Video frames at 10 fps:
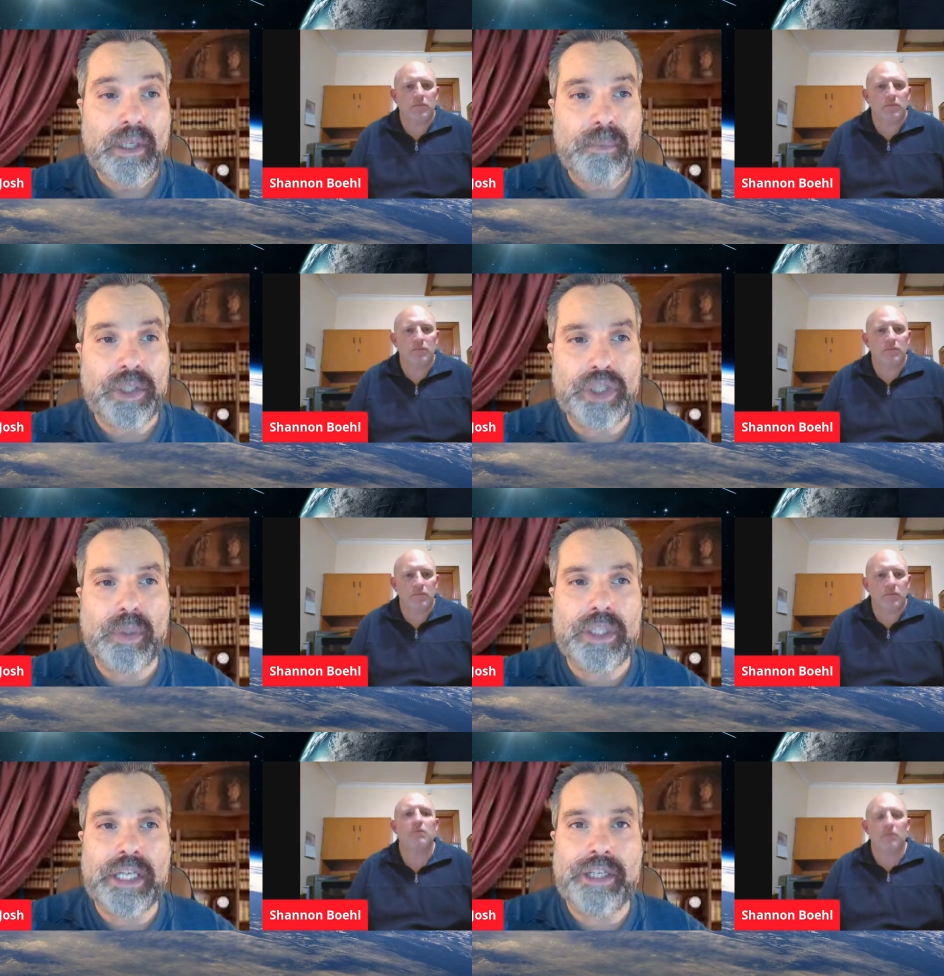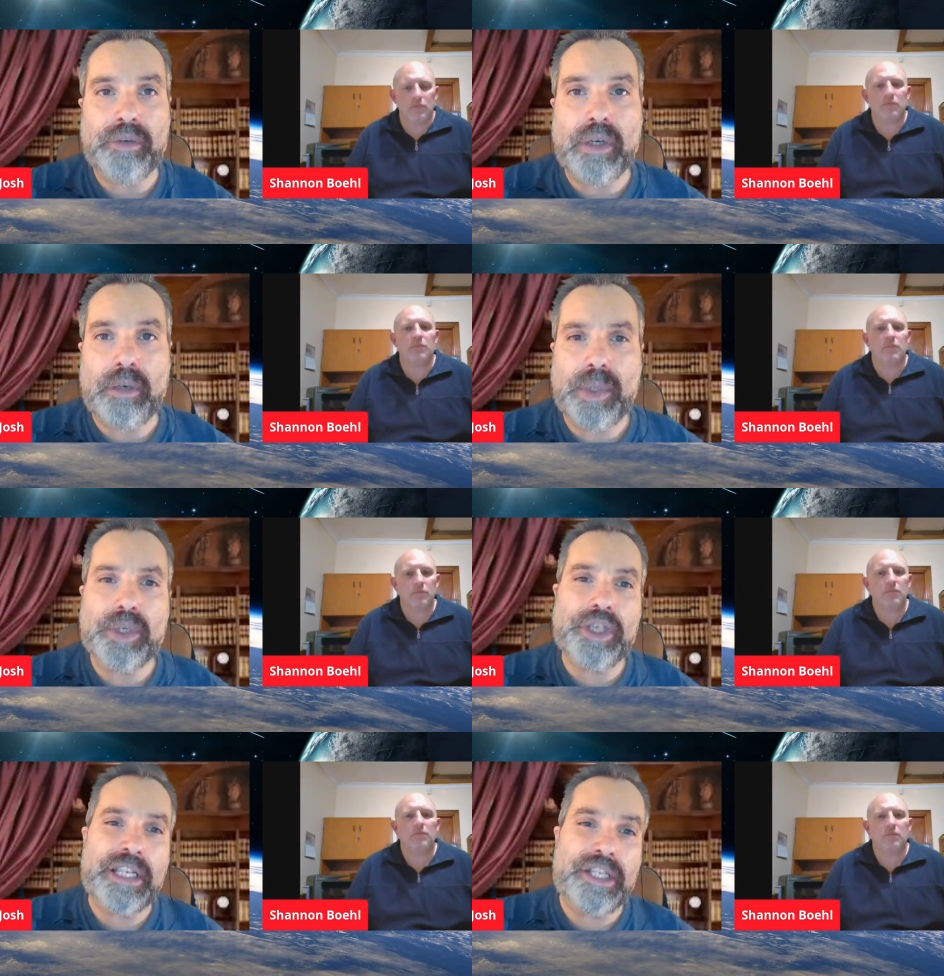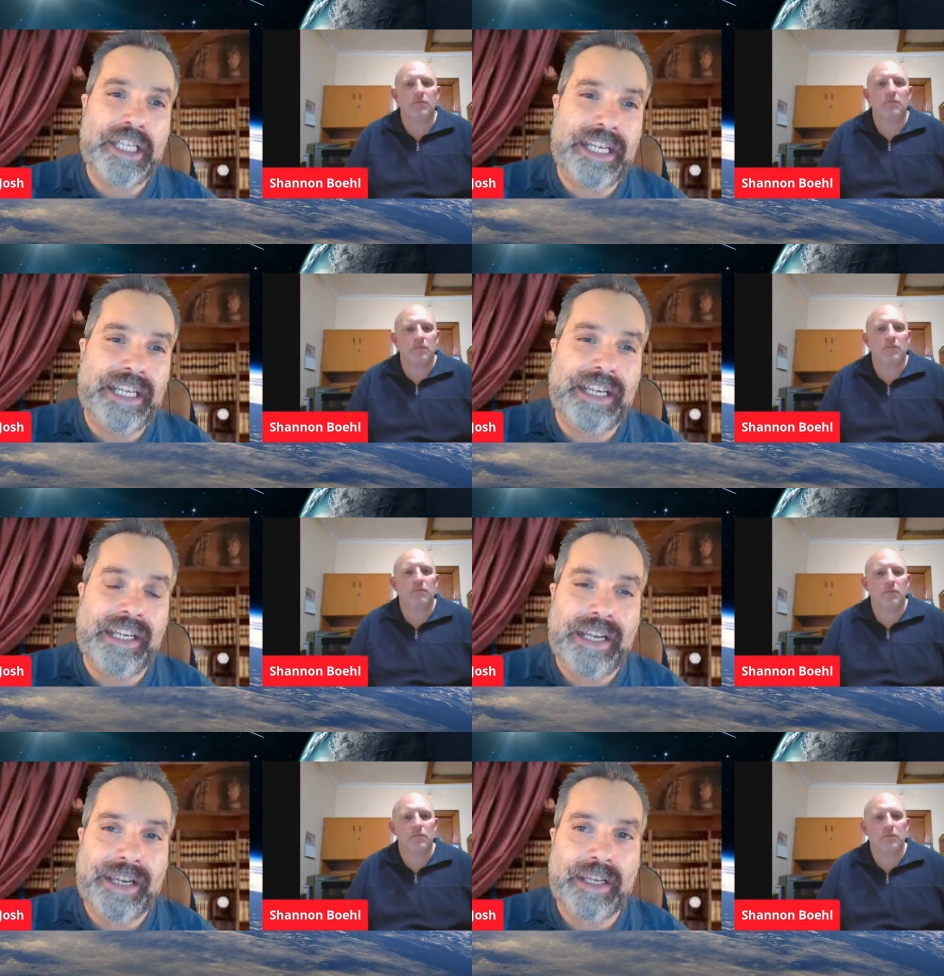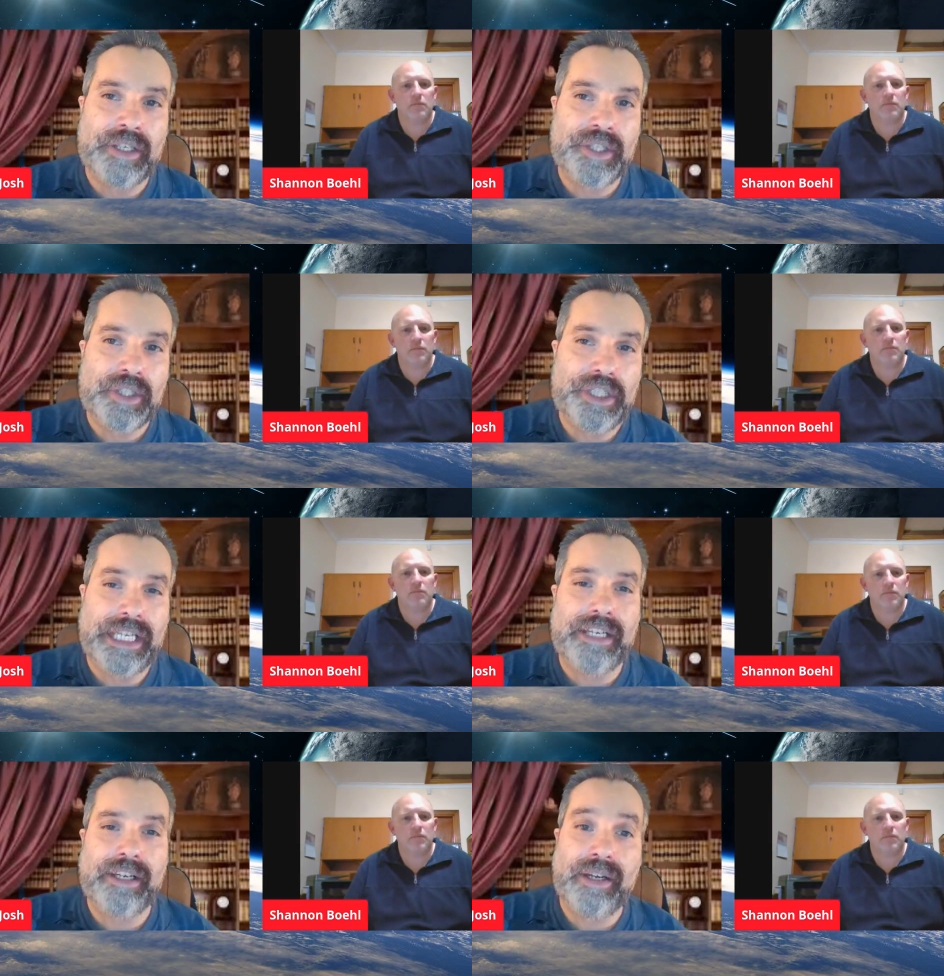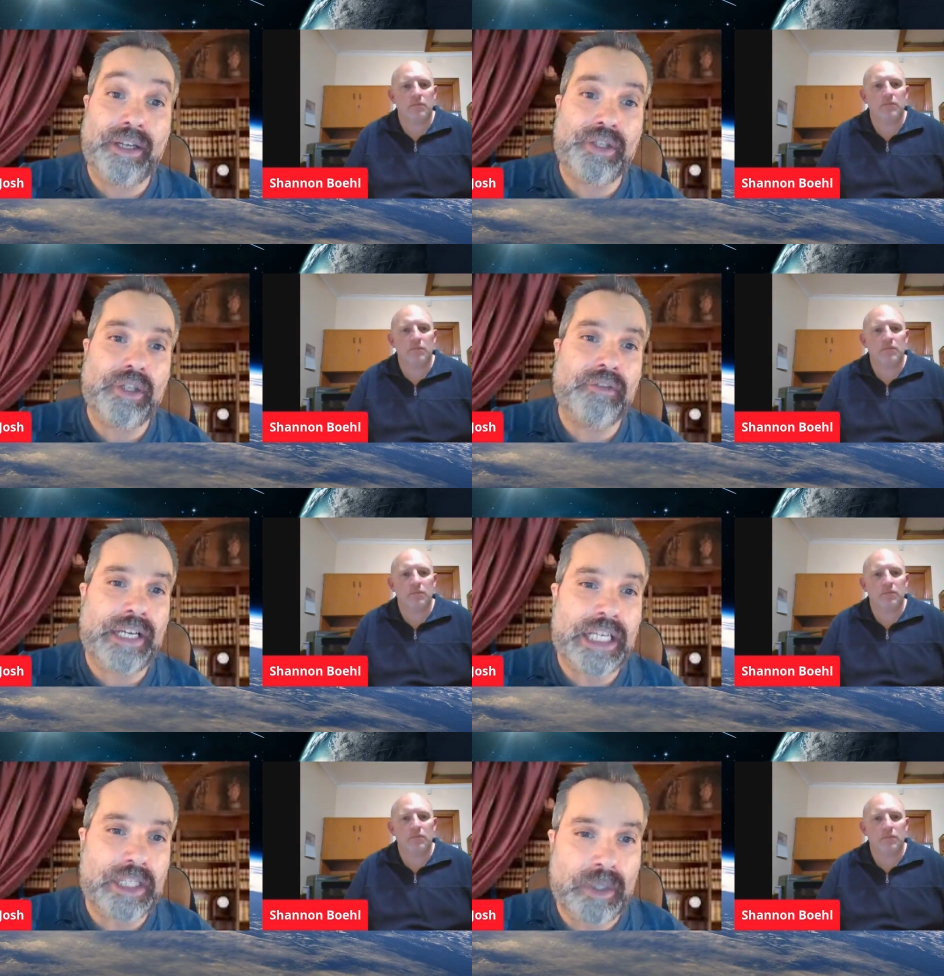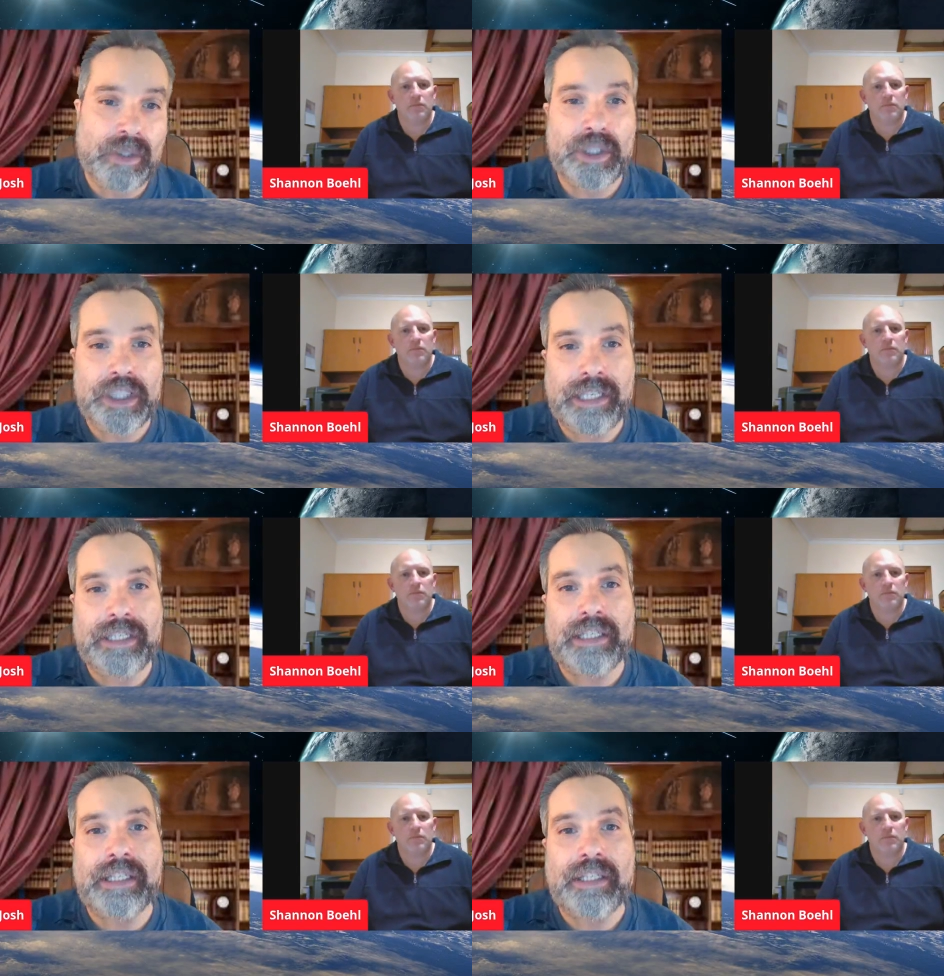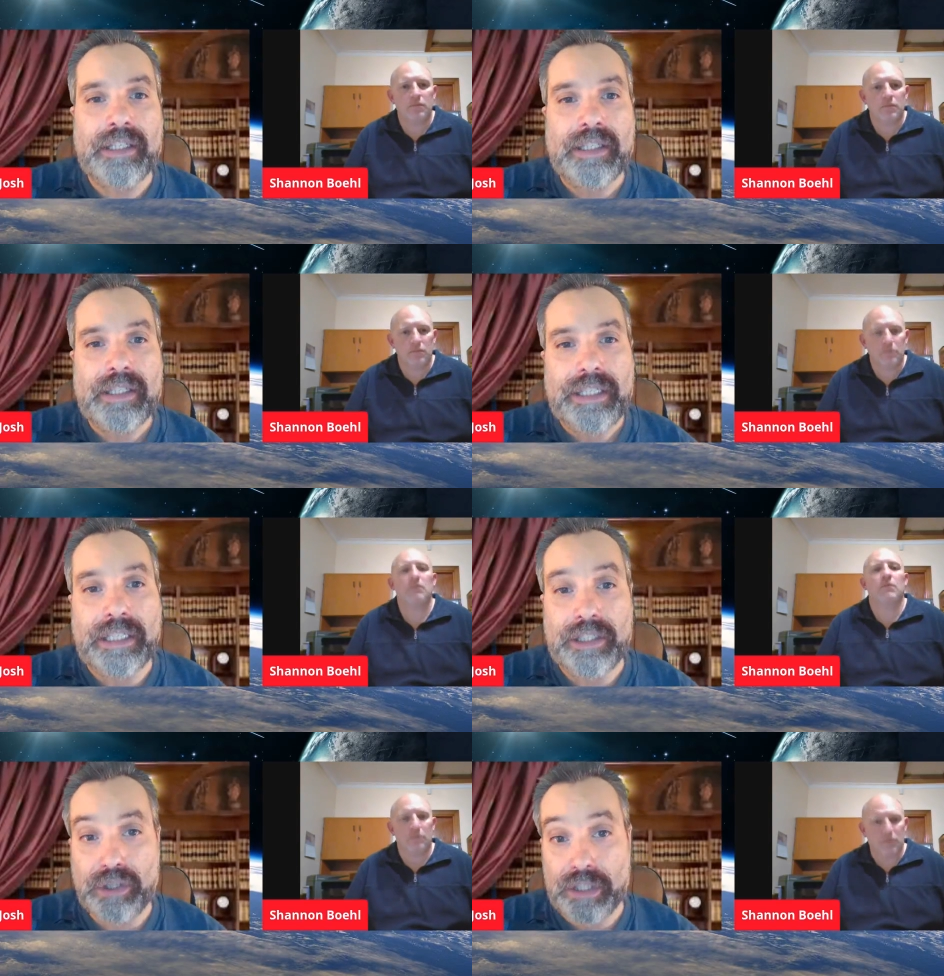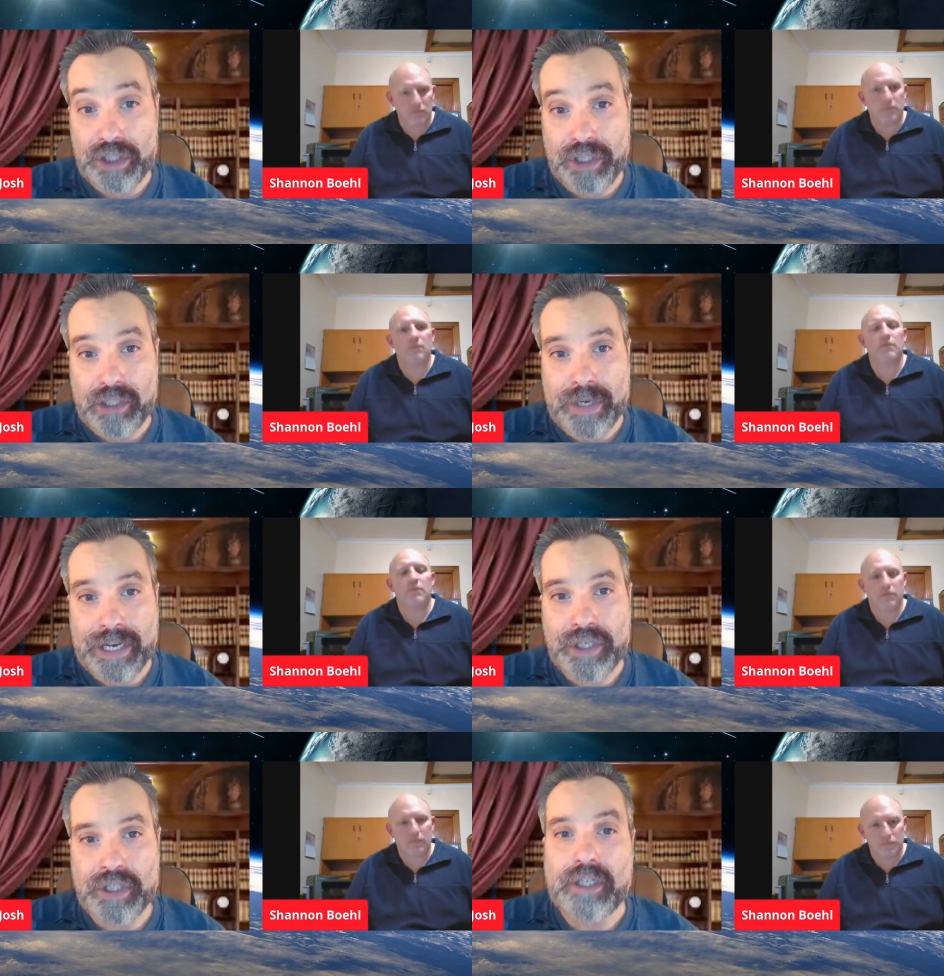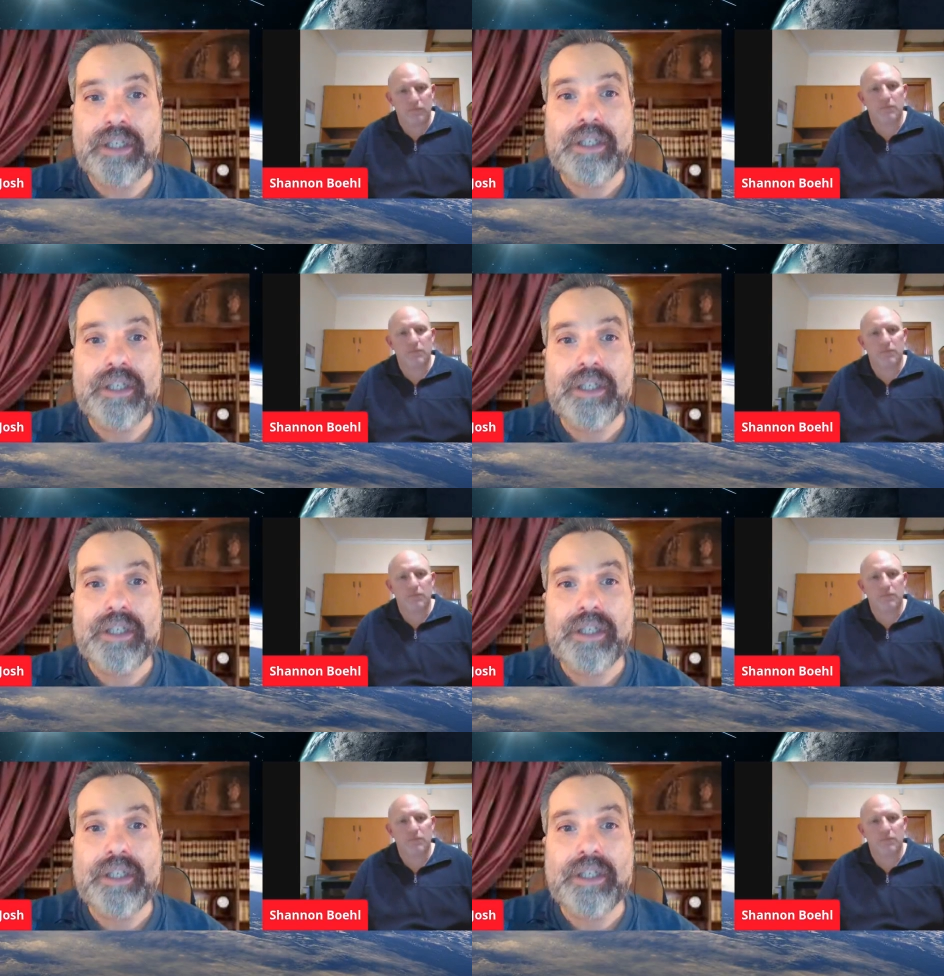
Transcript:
Speaker 1: but you would take you would approach it as taking it as taking it under advisement or taking it into consideration